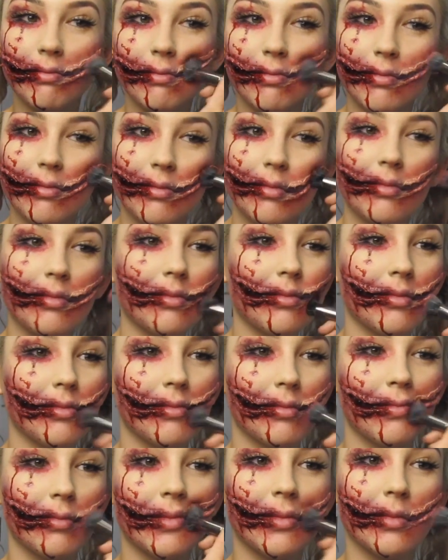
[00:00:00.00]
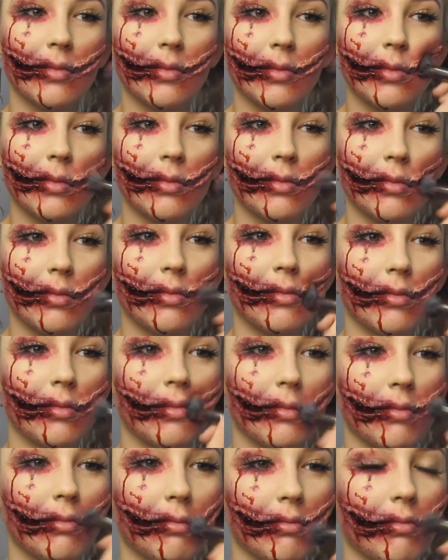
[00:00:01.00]
and we're going to stipple that
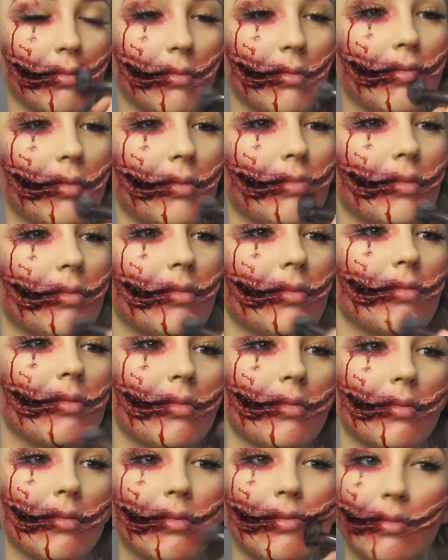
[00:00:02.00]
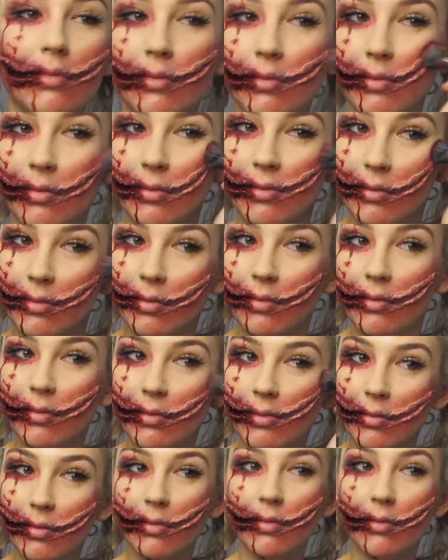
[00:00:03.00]
onto our latex as well.